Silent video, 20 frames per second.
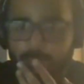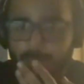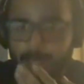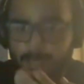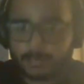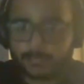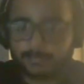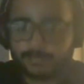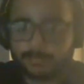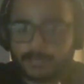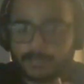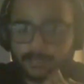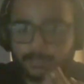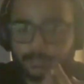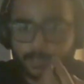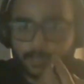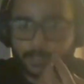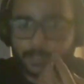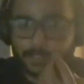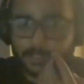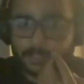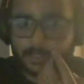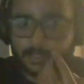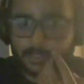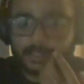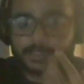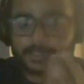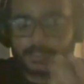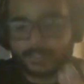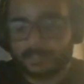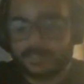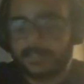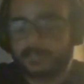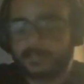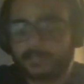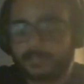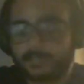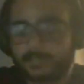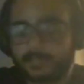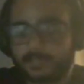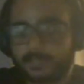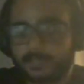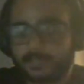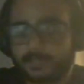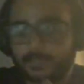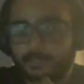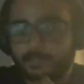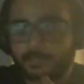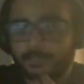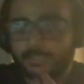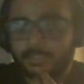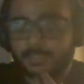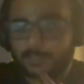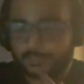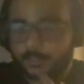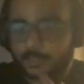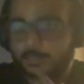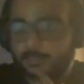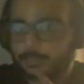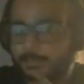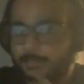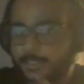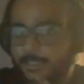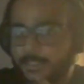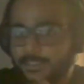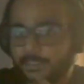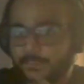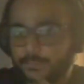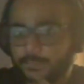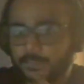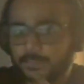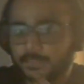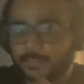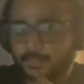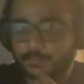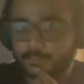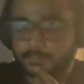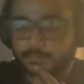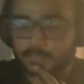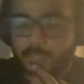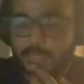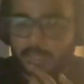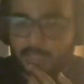gas fees will, like, let's say if it does come in the bill, it's going to be pretty expensive,